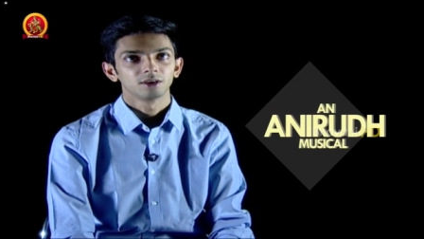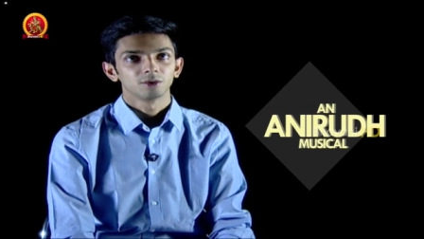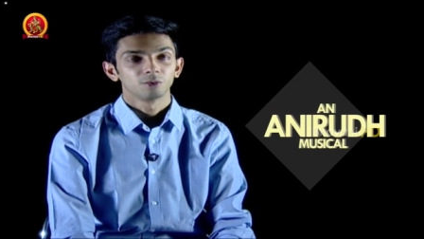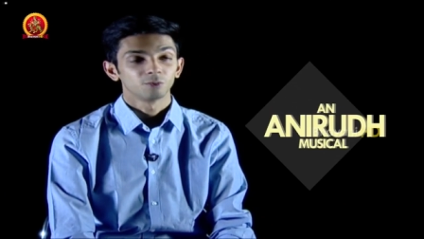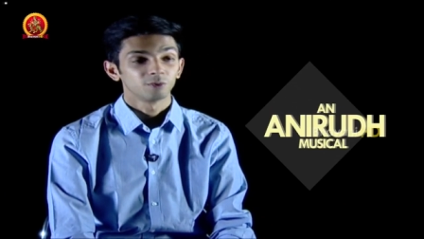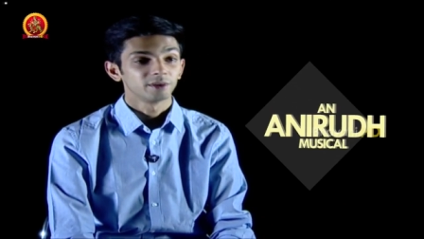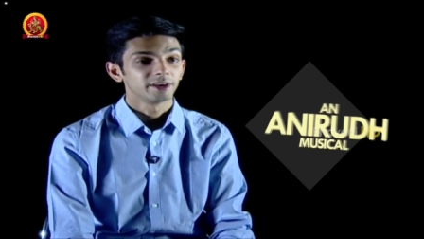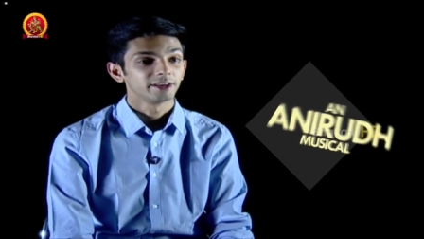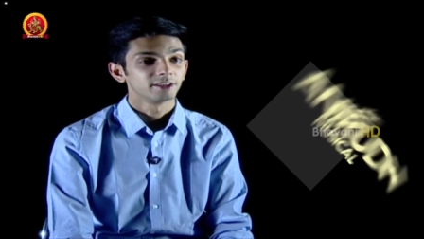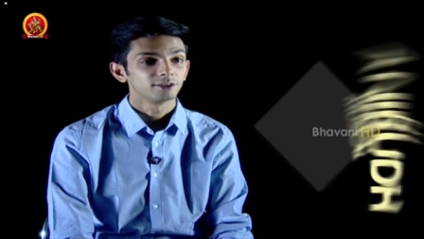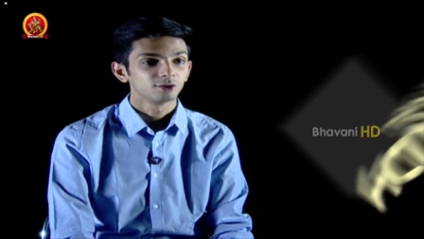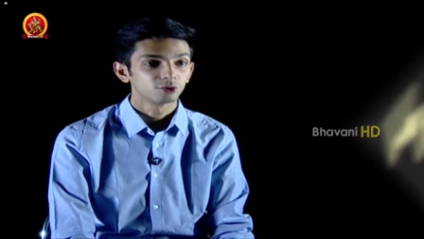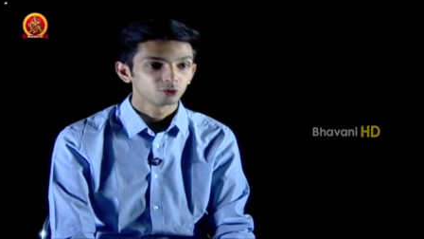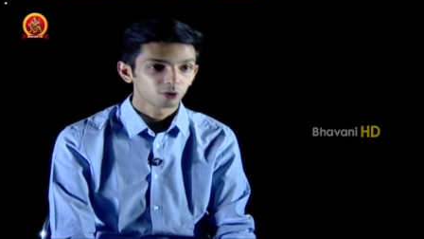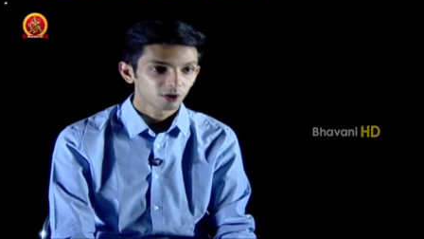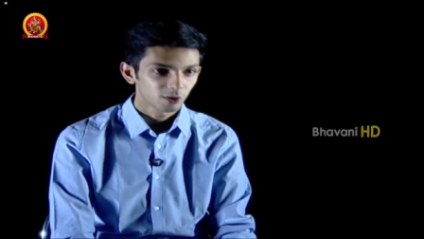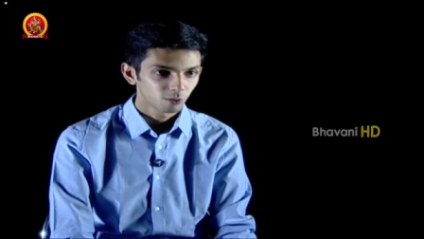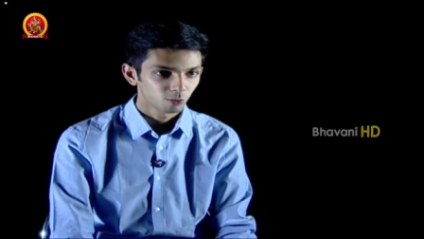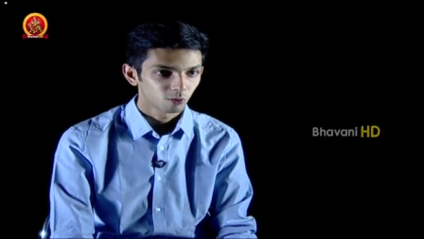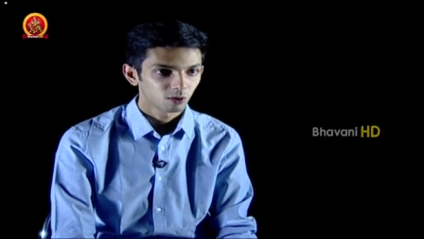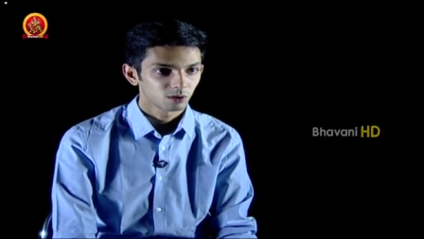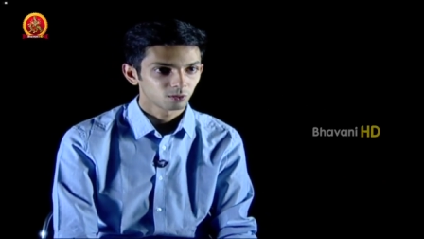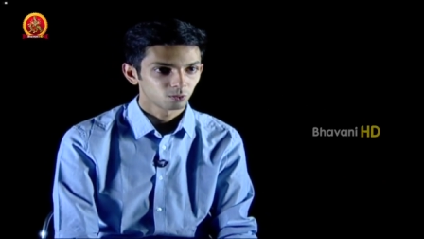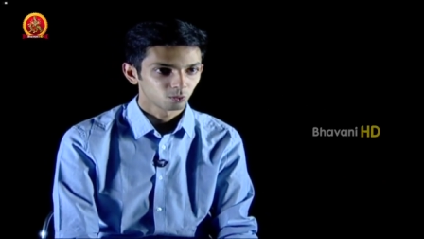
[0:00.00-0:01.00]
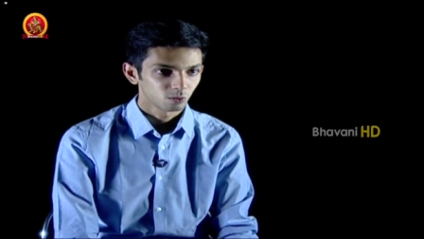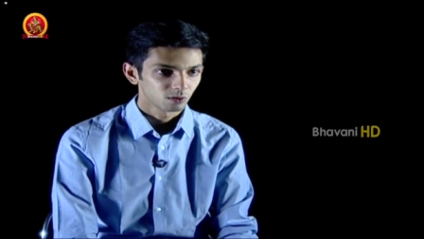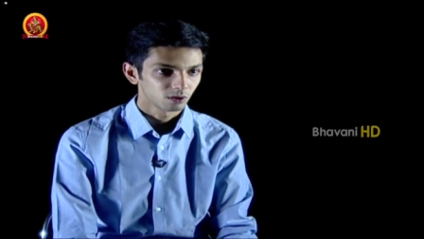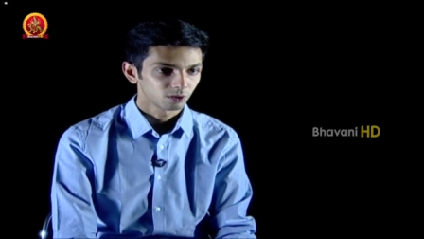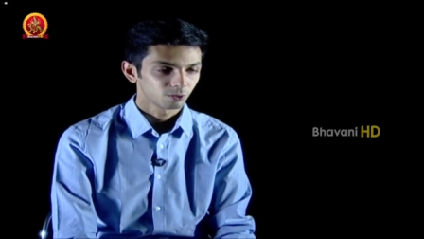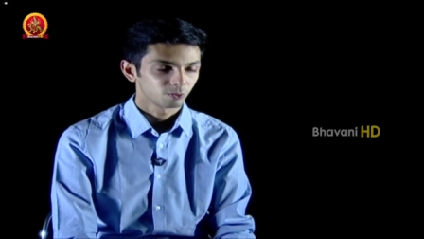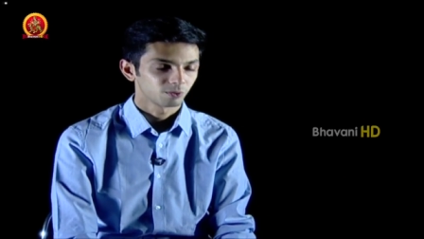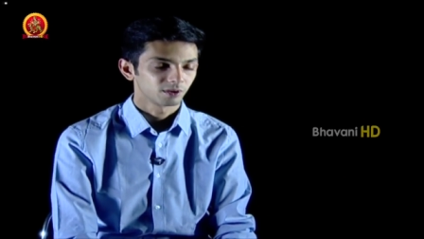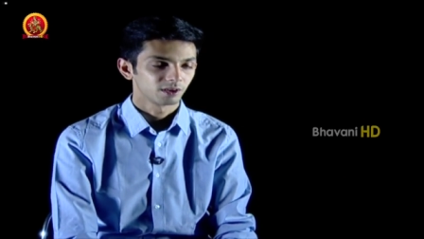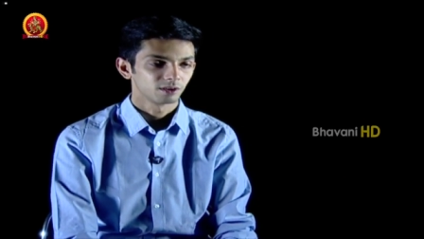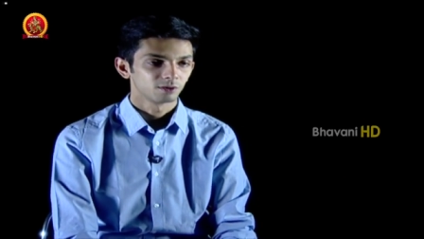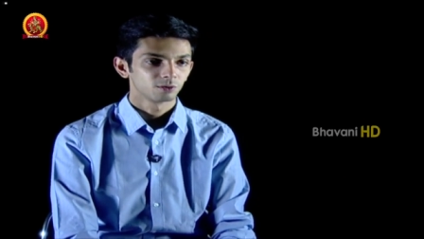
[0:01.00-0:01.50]
we enjoy what
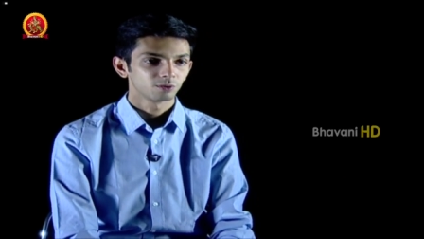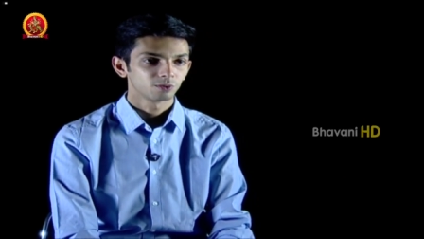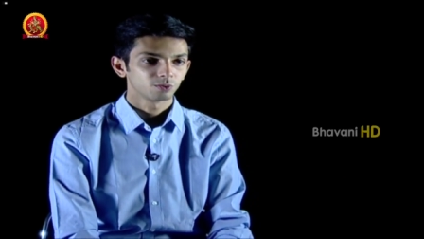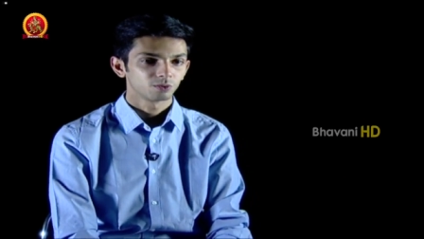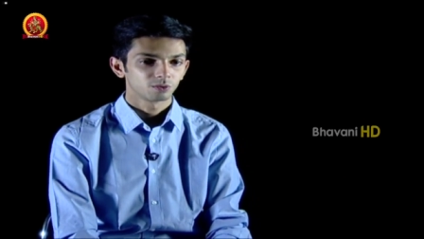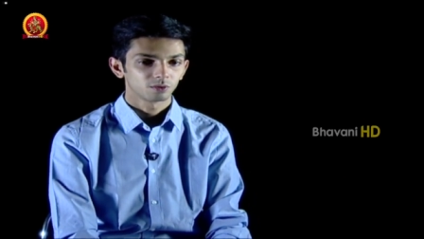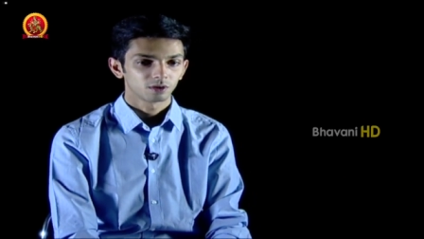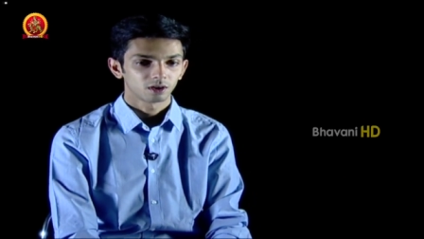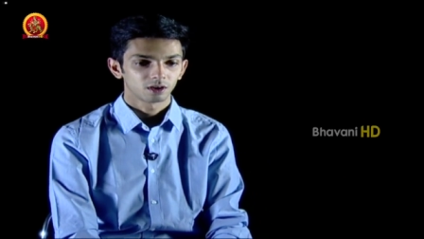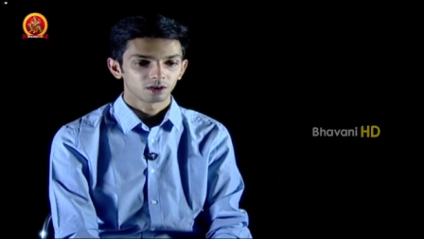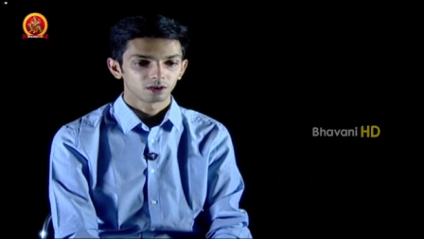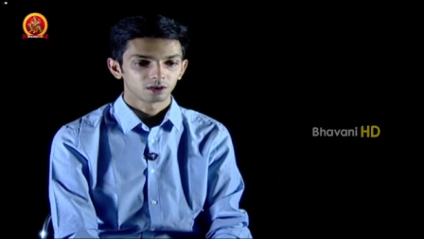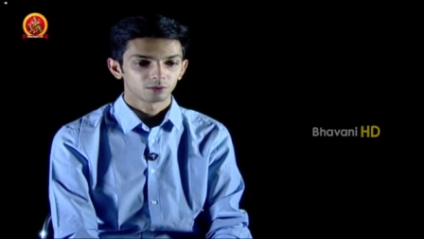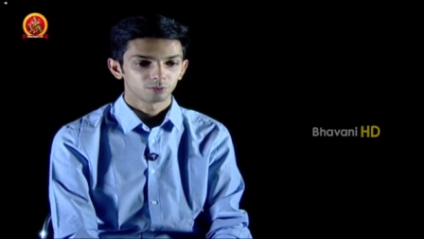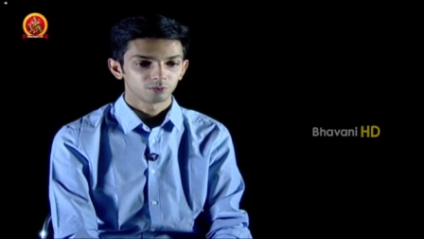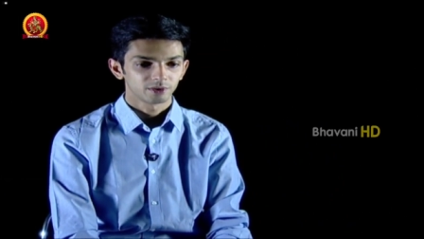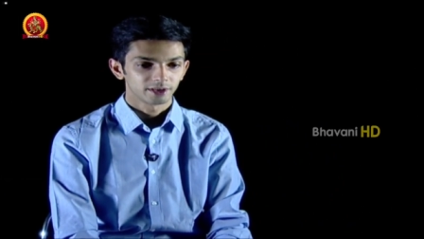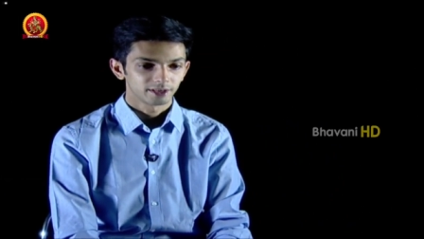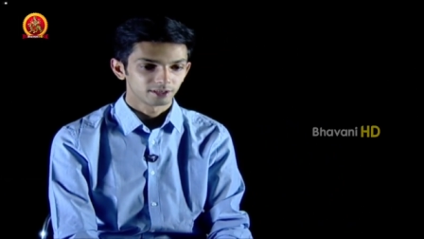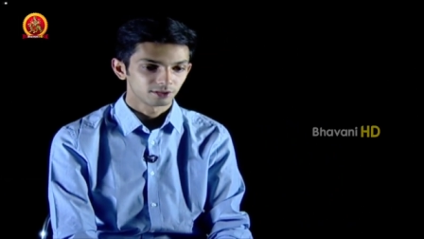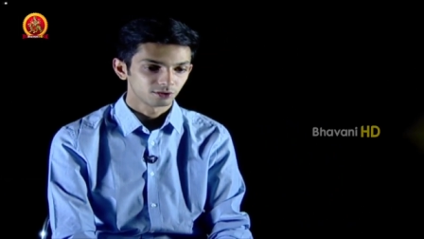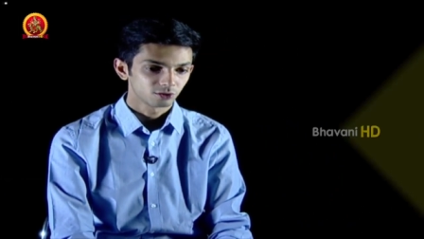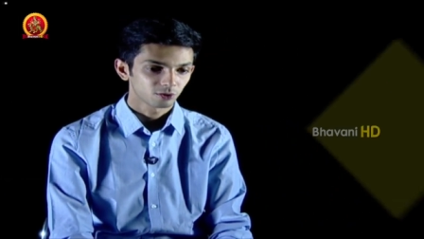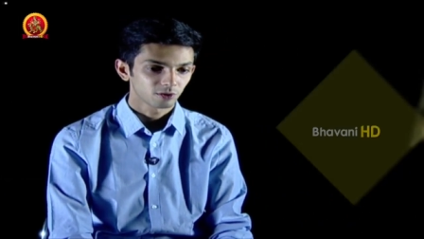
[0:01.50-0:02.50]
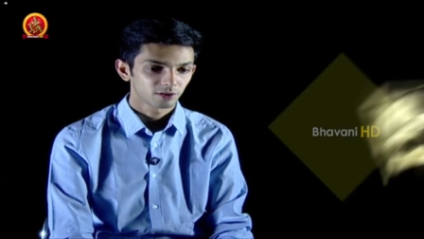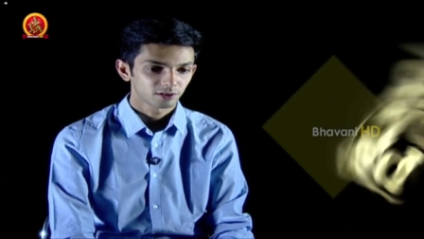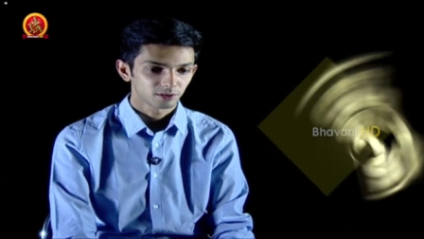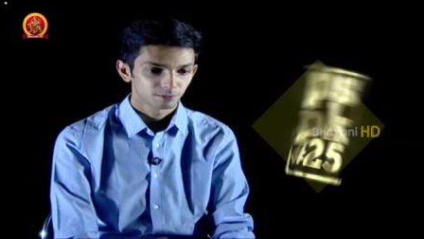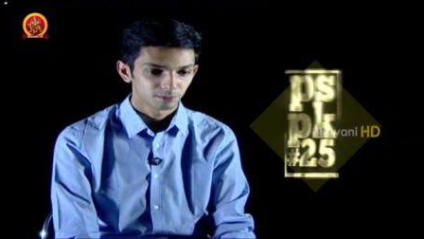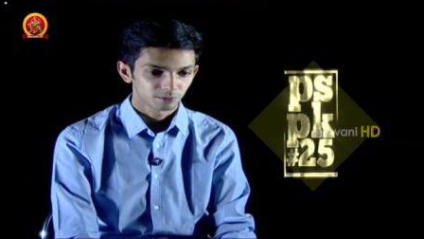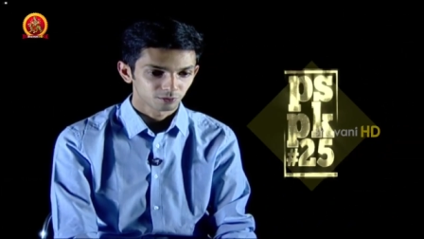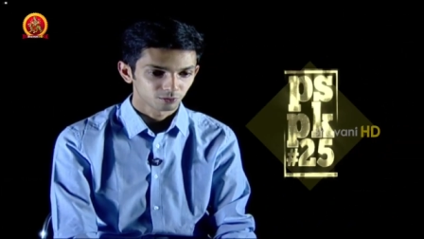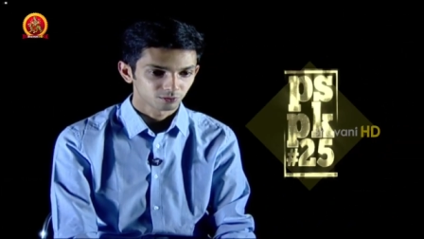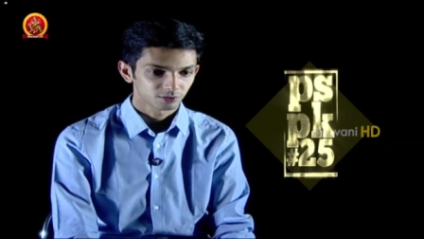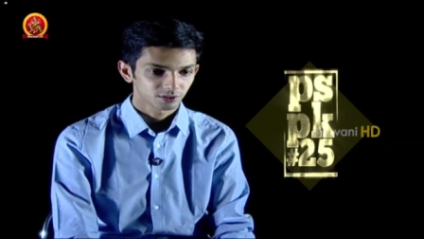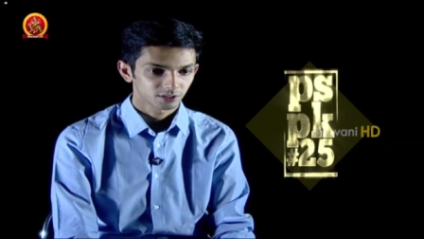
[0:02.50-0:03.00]
work we do, we enjoy the
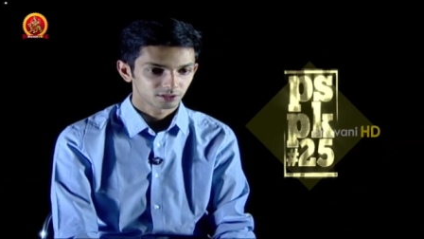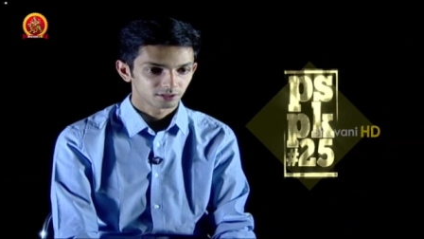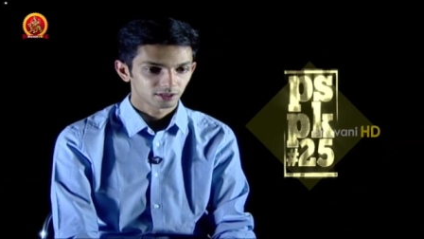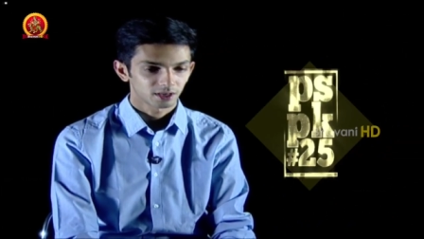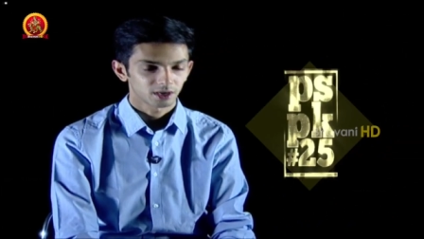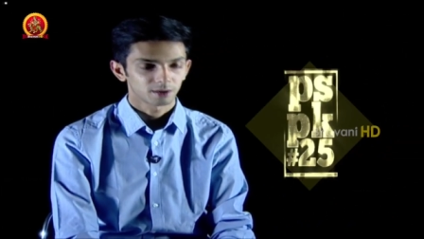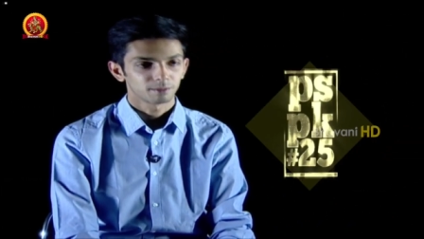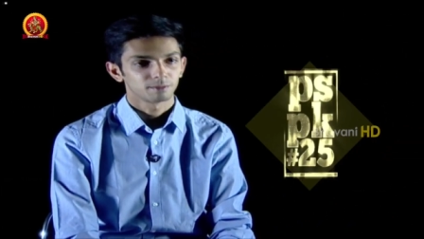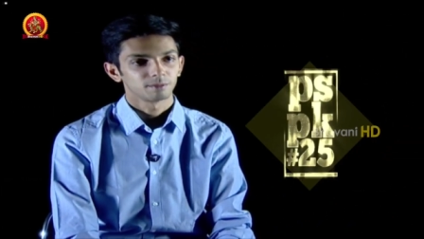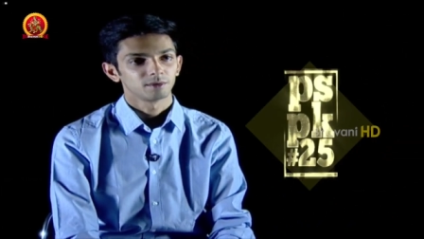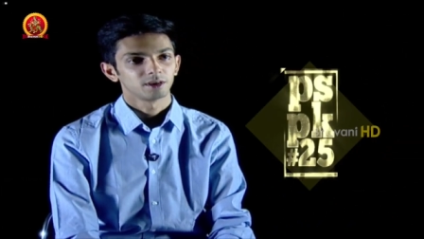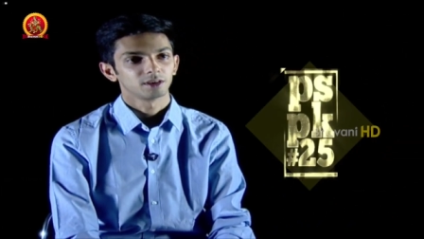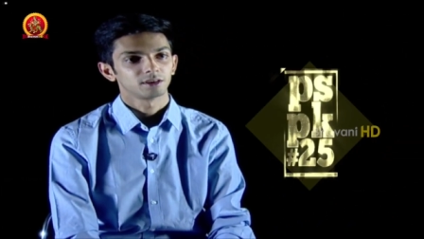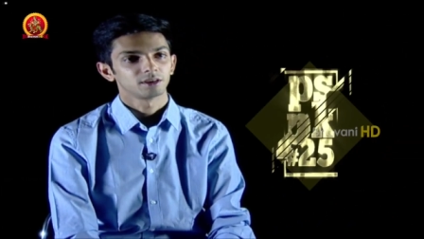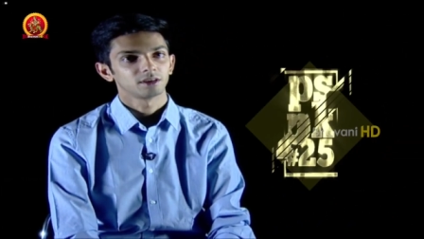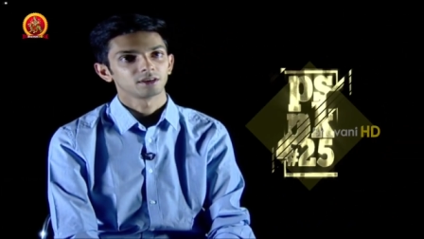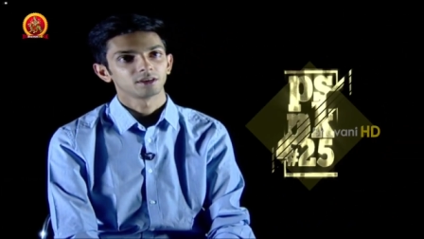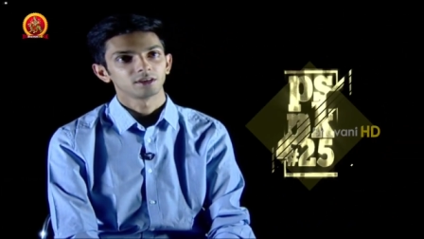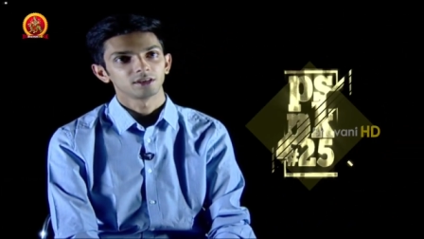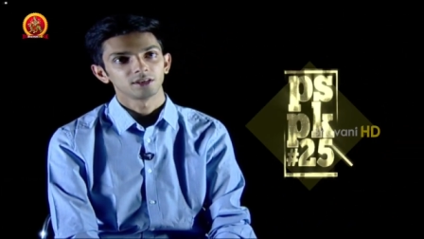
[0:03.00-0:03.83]
music that I'm making,